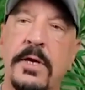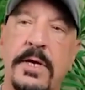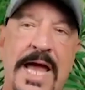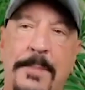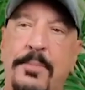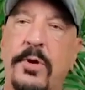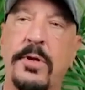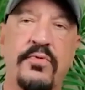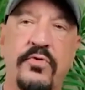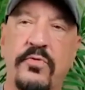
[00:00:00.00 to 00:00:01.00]
capital
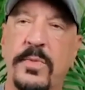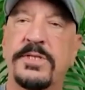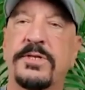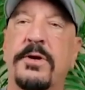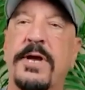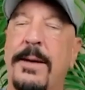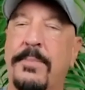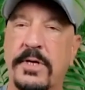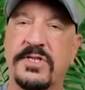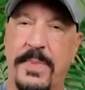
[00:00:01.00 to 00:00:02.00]
improvements or
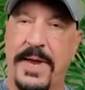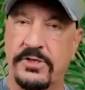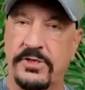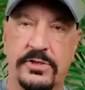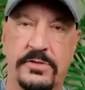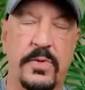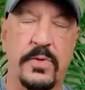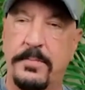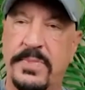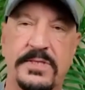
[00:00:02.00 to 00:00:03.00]
capital expansion by
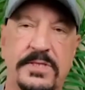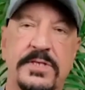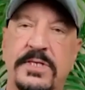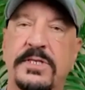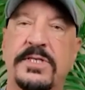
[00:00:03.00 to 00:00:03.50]
businesses